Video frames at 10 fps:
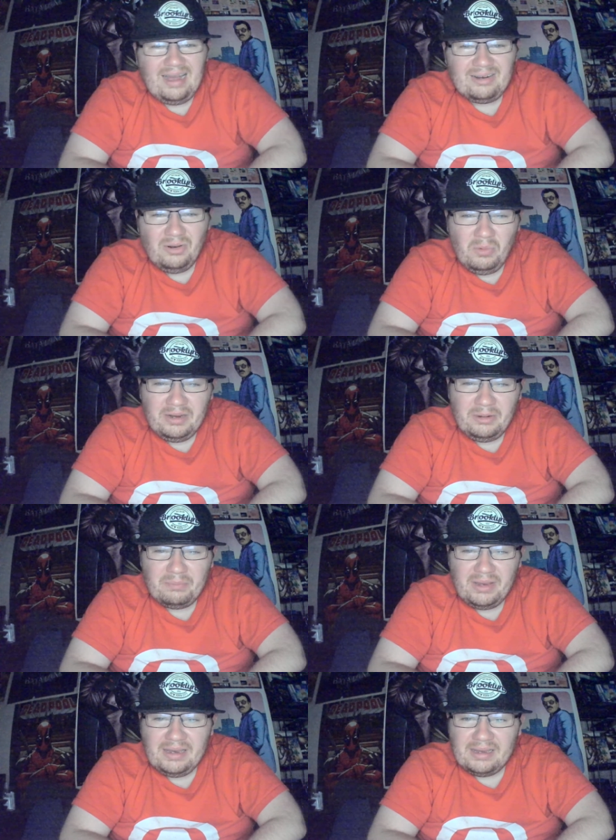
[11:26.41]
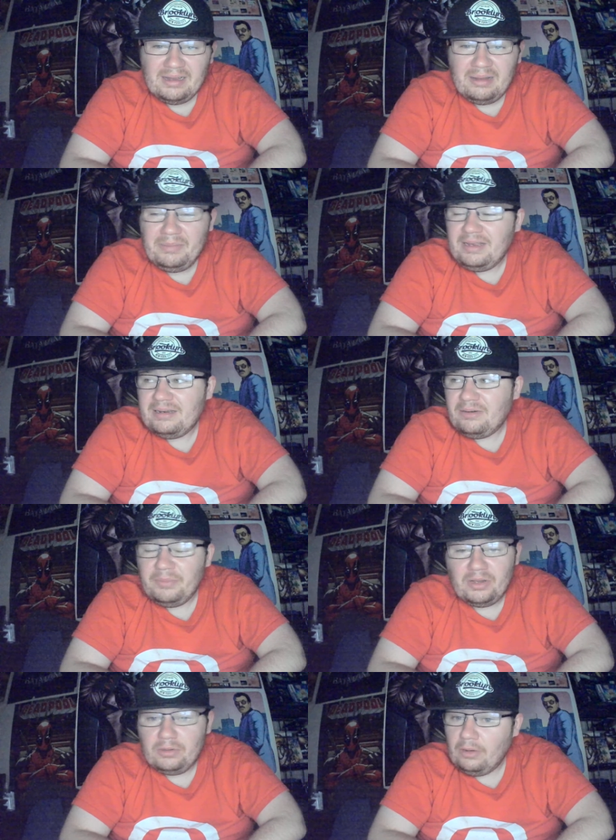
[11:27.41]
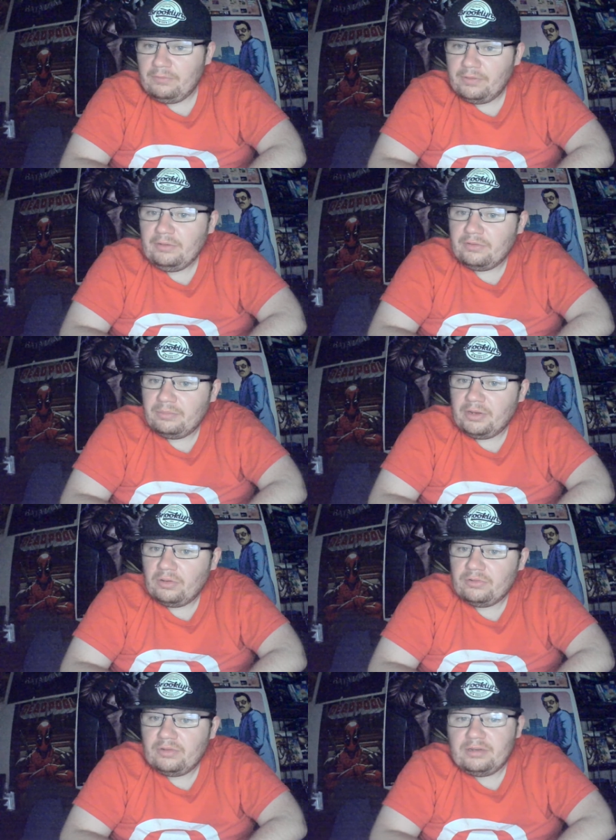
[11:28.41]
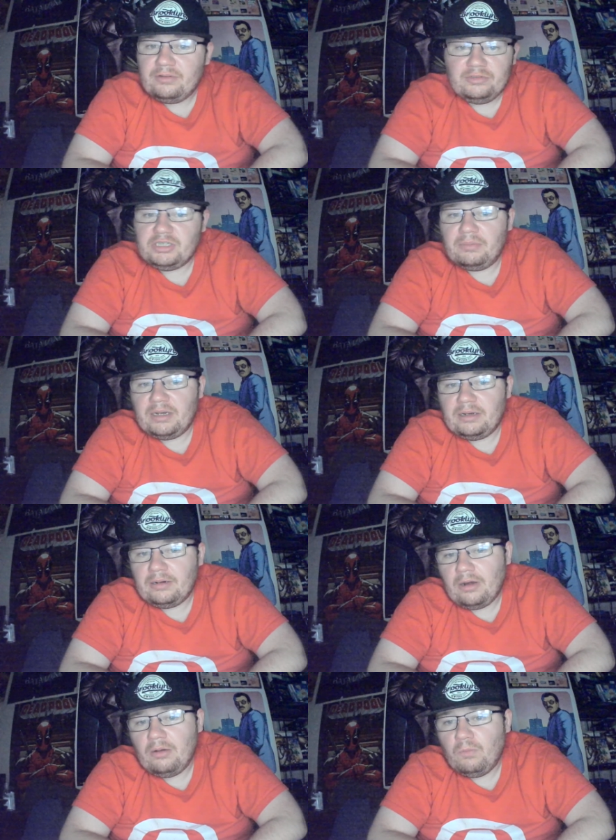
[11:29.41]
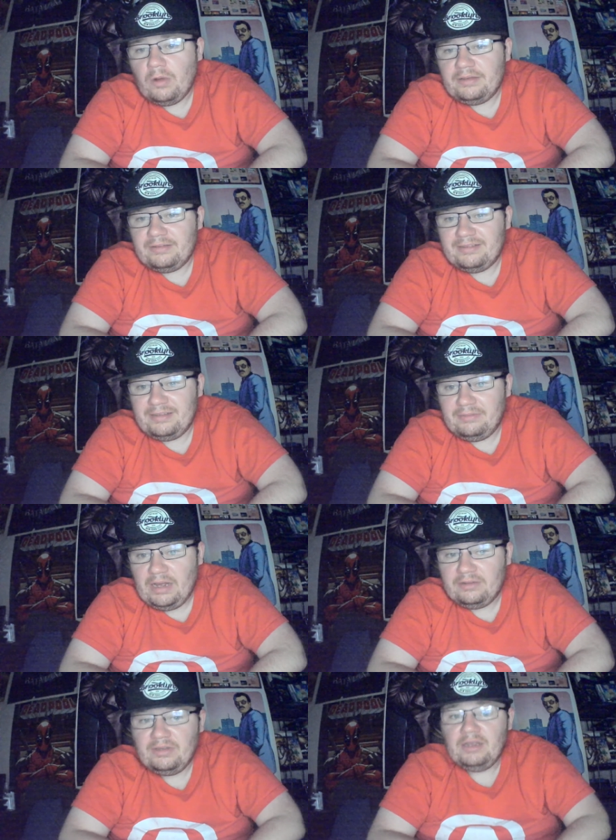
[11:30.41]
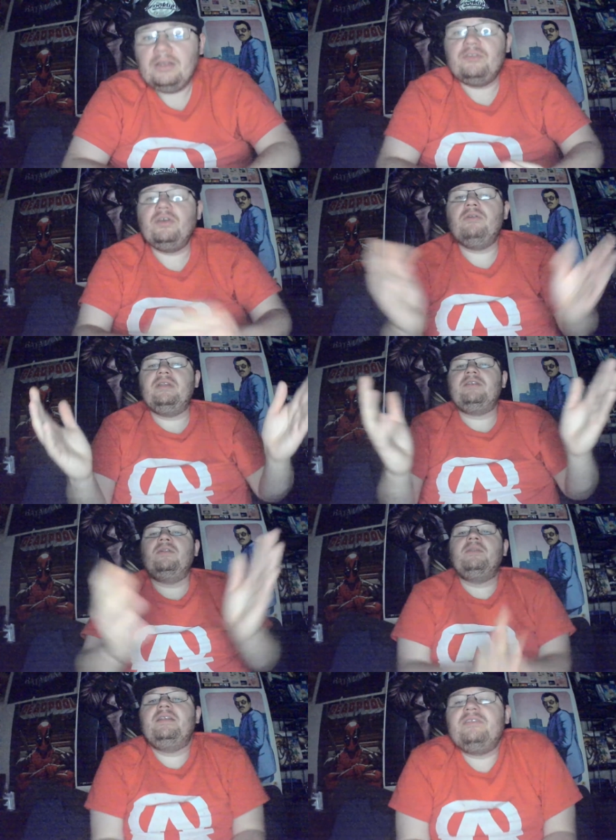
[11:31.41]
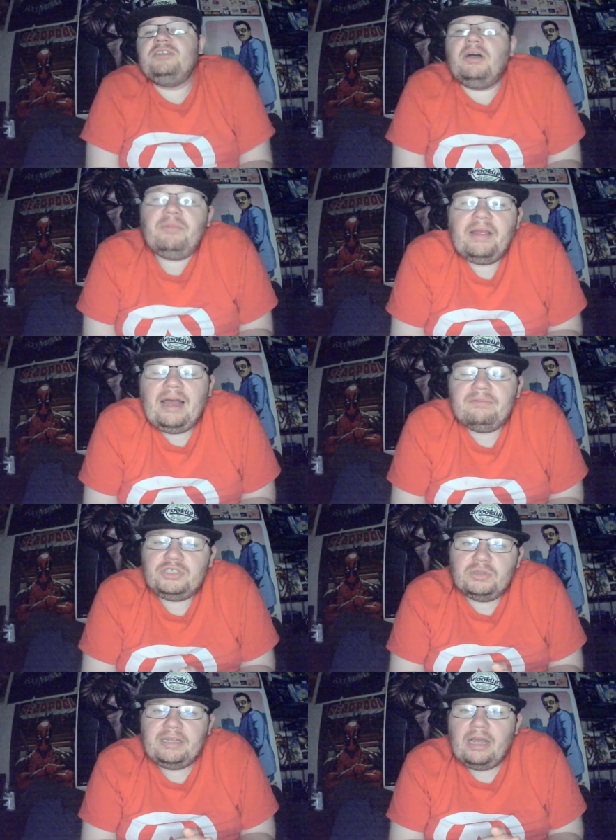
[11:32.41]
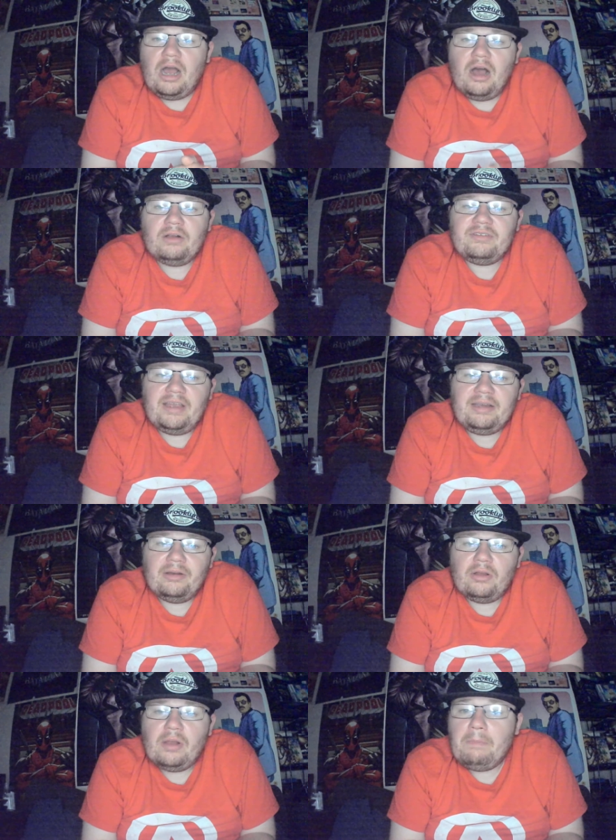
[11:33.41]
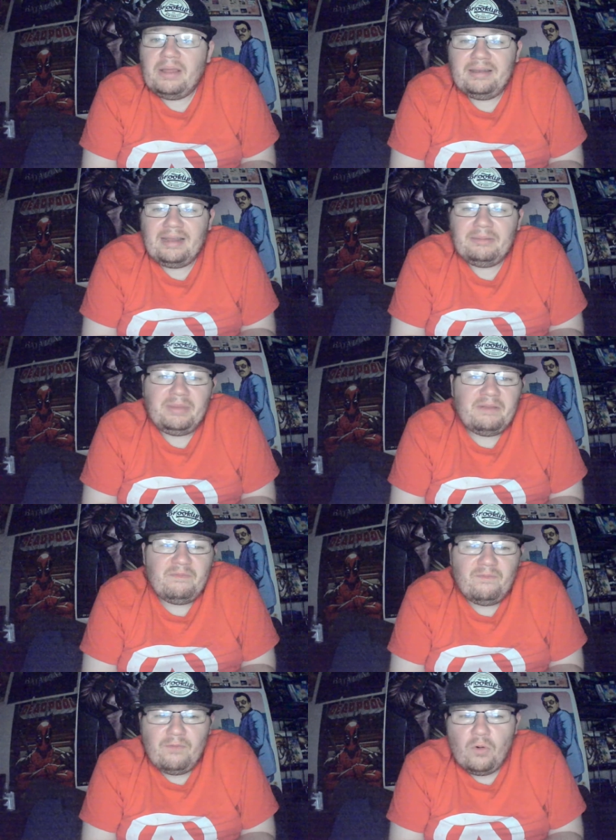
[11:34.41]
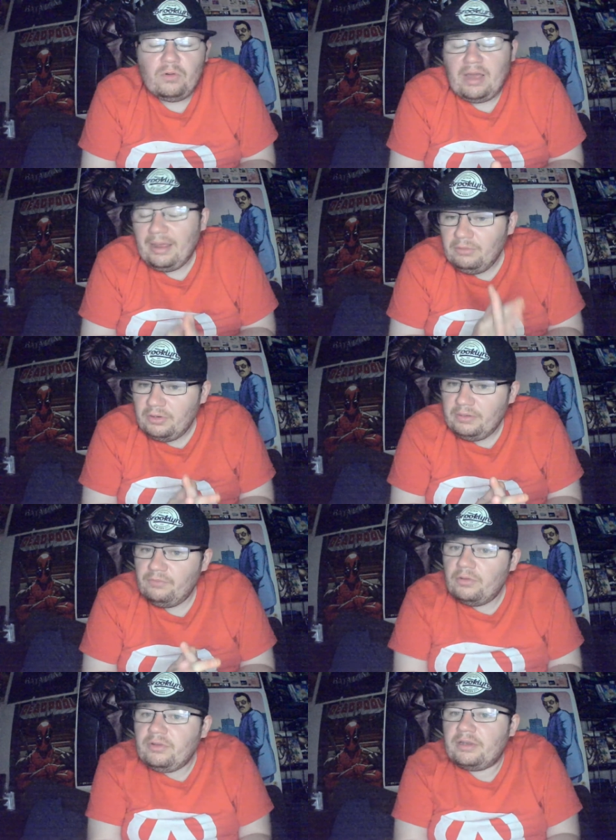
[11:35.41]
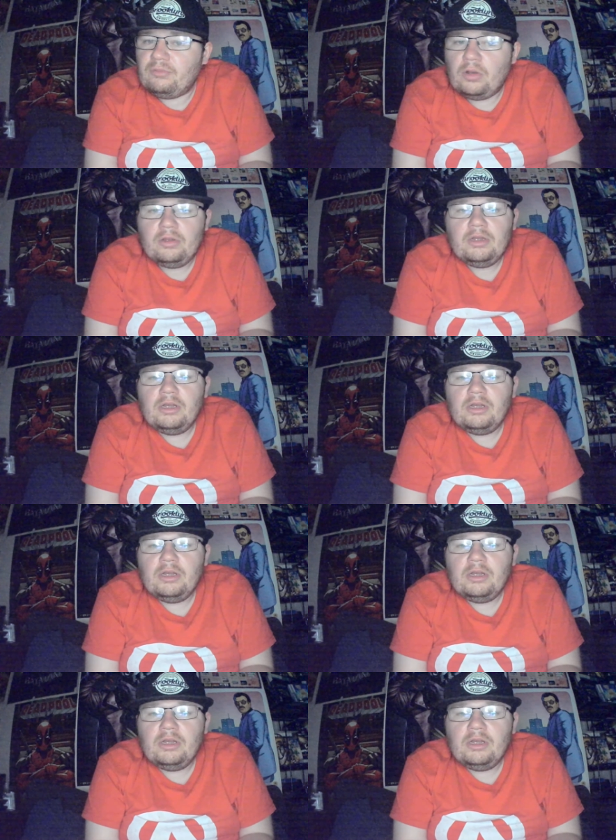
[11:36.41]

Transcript: I don't know what it could be. I mean, it could be a lot of things, to be honest, ladies and gentlemen, and I can't wait to see that. So, next up, ladies and gentlemen, we have Julia Hart taking on Penelope Ford. I'm looking forward to this one.